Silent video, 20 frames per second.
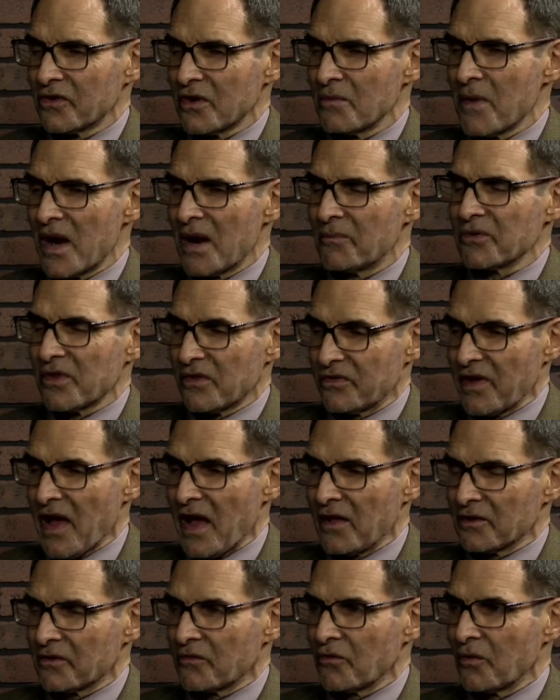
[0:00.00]
you met up with a
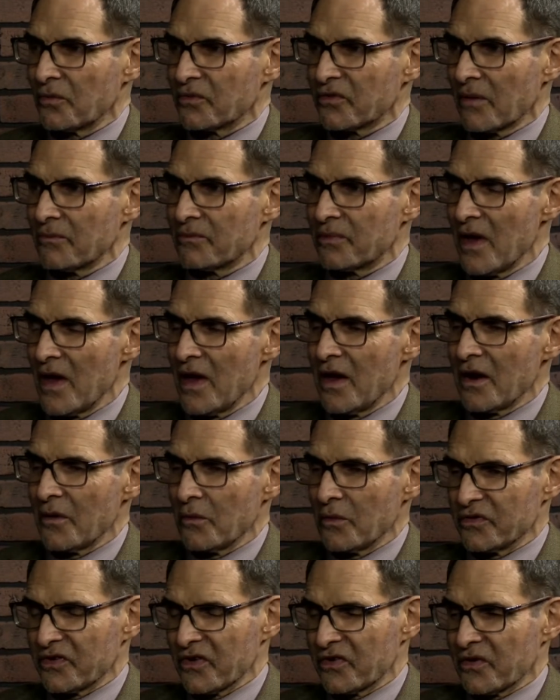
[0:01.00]
talent group.
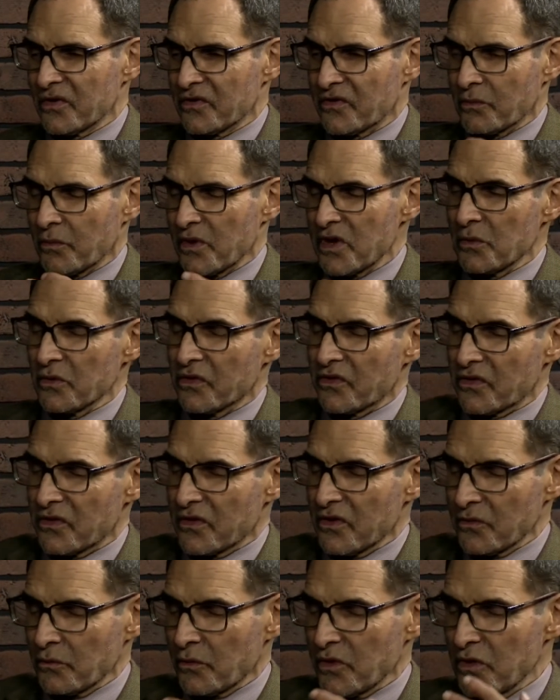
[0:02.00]
Was this
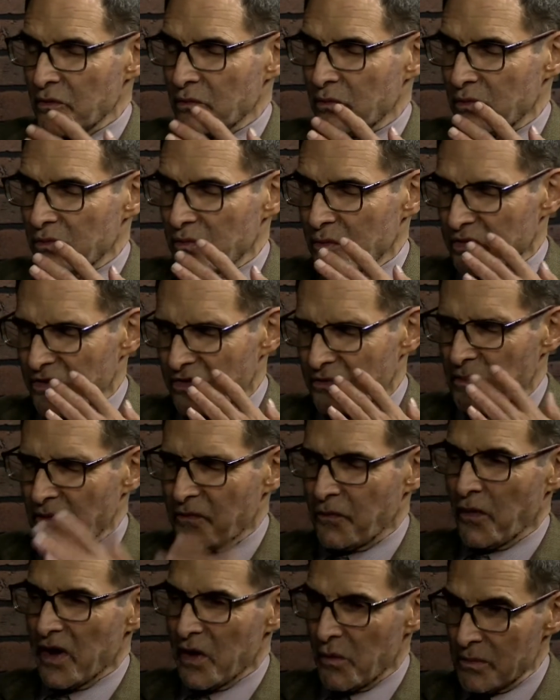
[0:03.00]
was this
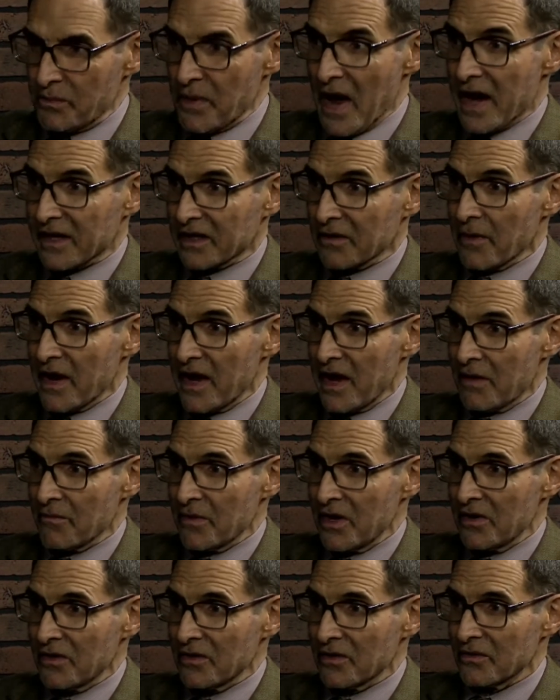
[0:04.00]
before you went back to
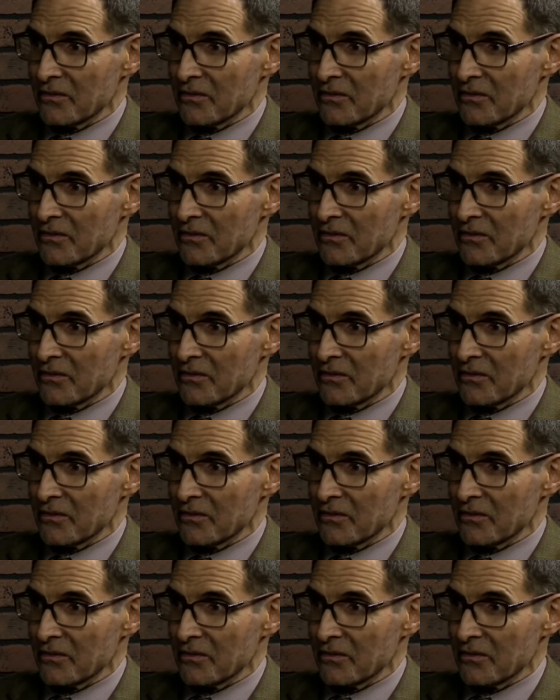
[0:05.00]
Miami?